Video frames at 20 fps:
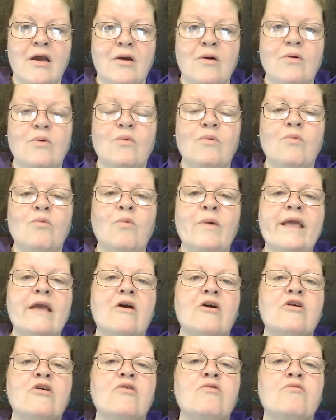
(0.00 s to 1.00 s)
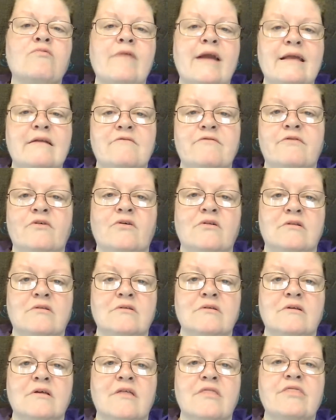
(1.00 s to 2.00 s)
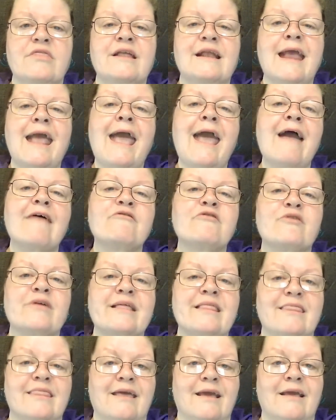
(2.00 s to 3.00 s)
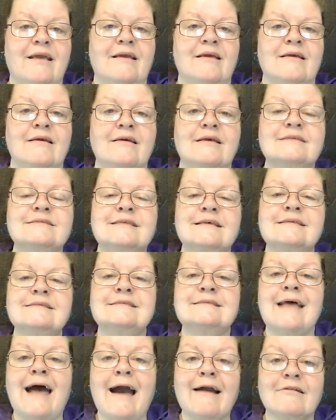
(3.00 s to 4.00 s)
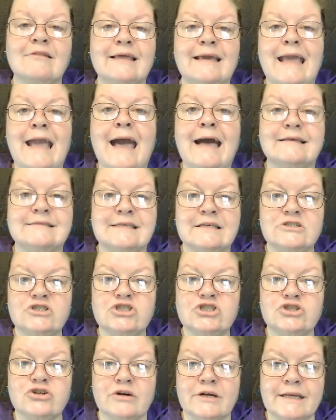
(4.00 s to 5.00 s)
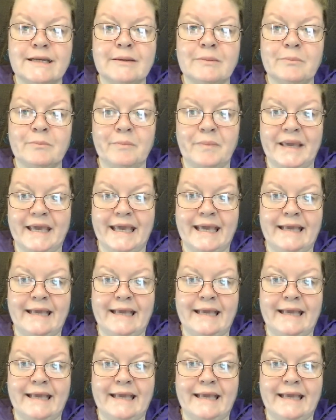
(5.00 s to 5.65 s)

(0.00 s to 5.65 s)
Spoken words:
we are grateful that everything is exactly as it should be.